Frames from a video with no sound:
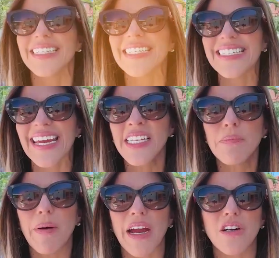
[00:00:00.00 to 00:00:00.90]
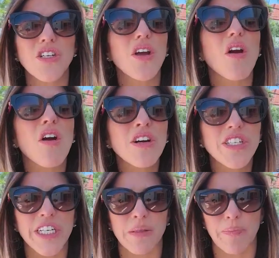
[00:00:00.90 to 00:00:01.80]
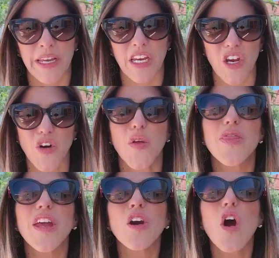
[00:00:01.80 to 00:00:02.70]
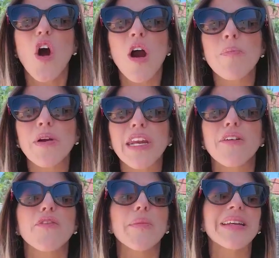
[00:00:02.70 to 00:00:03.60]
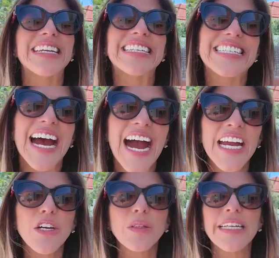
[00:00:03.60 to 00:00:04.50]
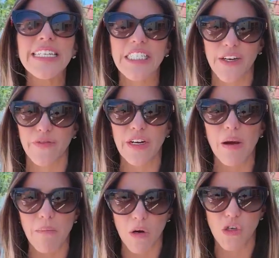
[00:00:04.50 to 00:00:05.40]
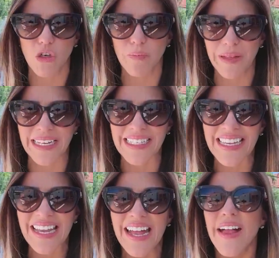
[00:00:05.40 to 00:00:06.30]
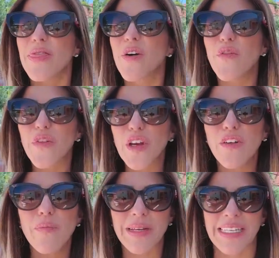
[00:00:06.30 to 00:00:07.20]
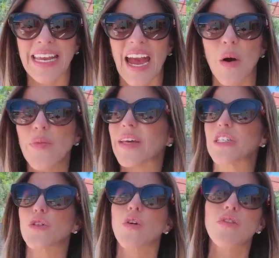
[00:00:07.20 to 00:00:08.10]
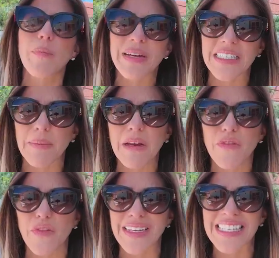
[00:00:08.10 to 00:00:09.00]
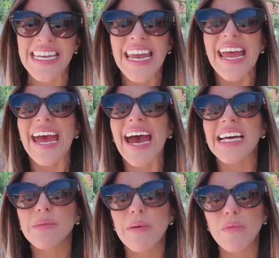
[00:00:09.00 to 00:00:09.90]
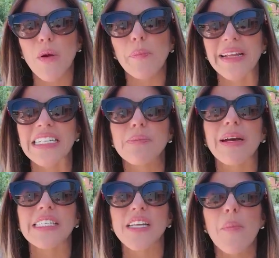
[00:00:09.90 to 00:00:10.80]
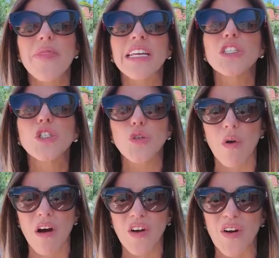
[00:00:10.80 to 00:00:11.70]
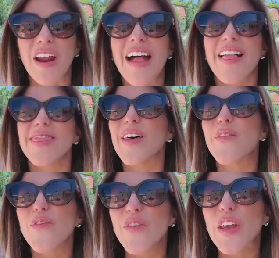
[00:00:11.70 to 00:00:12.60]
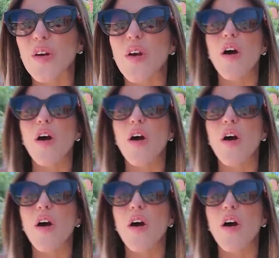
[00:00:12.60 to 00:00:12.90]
Today's buyers aren't just pickier, they're operating from an entirely different emotional place. The fear of missing out that drove the pandemic frenzy has been replaced by something stronger, the fear